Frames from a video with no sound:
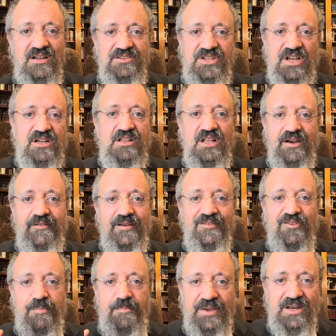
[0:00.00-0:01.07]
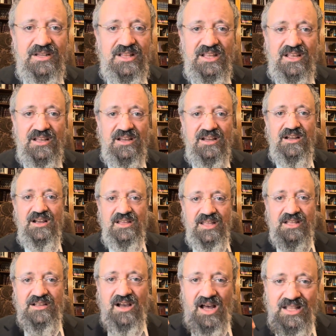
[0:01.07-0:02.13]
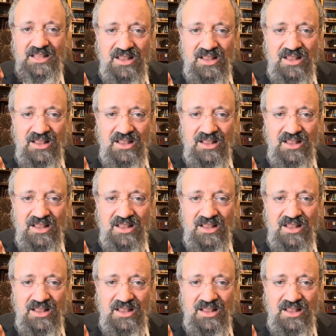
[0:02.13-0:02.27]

declaring repeatedly that God